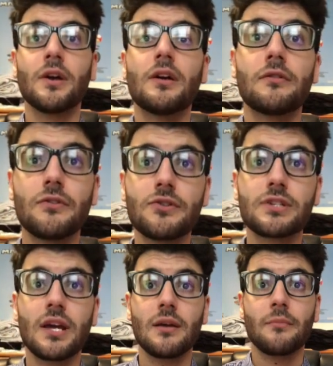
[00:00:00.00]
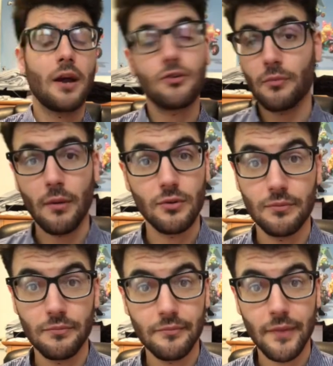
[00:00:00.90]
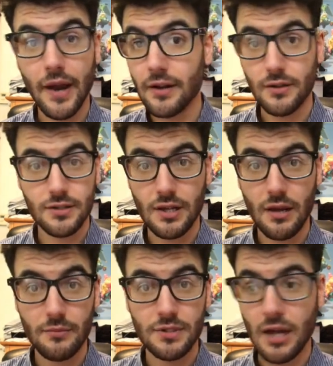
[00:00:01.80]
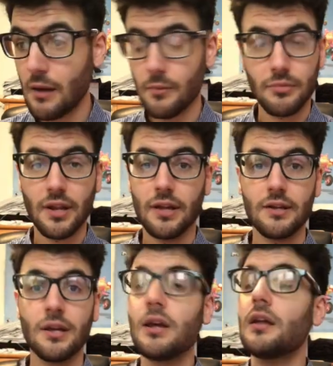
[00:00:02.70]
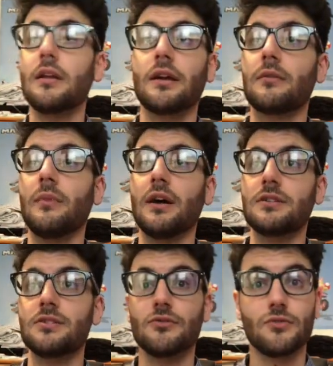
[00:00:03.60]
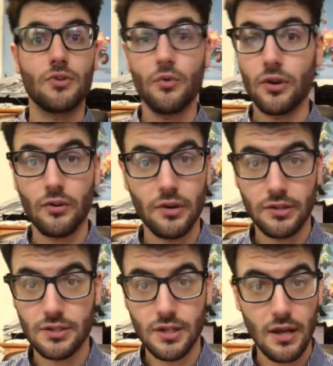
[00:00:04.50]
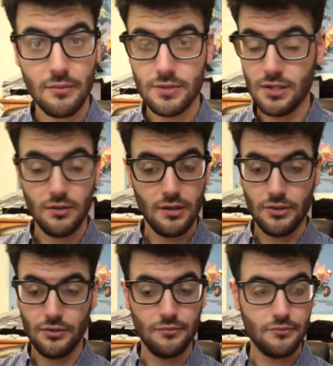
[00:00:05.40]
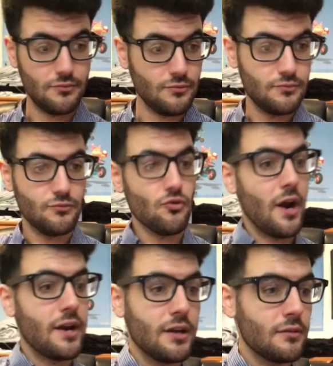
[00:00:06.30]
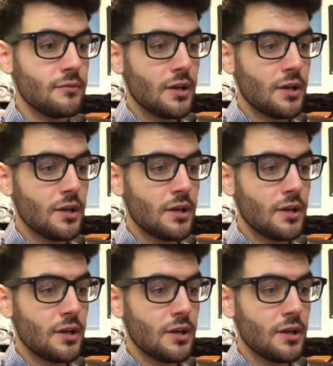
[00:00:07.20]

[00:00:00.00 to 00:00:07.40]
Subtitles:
first game, I don't remember any of these games. I've been playing like a monster, recording all these games and writing